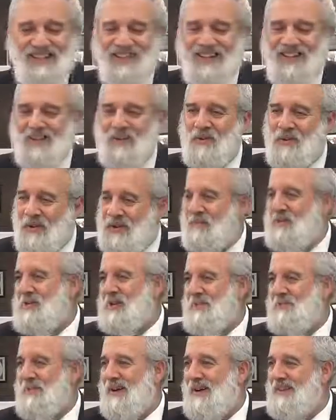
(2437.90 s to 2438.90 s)
that you keep
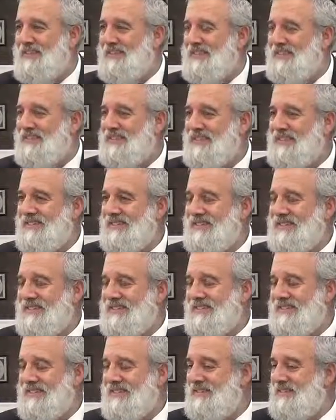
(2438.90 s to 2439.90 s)
Shabbat,
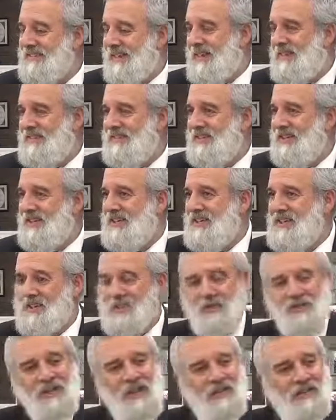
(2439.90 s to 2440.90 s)
right?
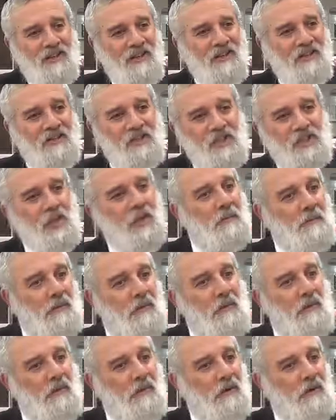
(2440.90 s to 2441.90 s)
Just like the cheap
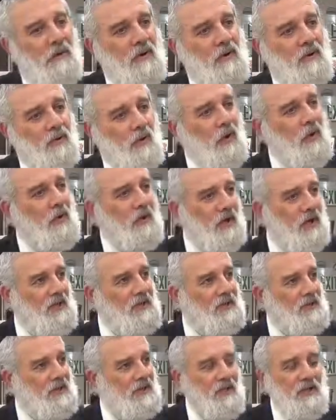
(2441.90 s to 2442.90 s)

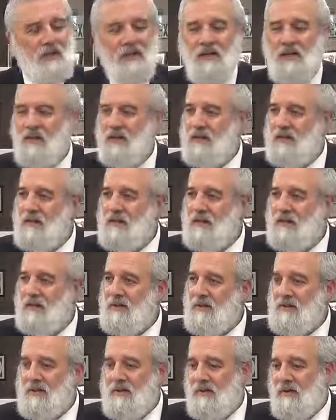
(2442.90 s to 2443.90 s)
Rolex
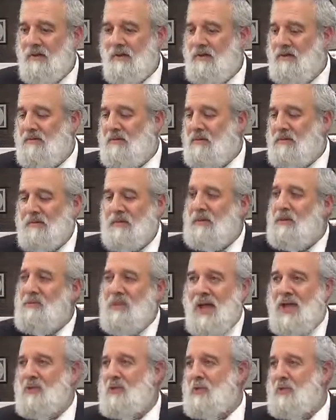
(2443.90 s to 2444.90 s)
doesn't
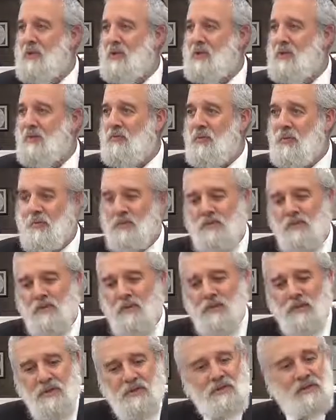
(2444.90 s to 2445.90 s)
demand too much of you.
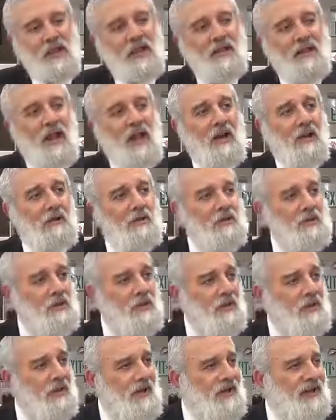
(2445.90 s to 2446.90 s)
$10.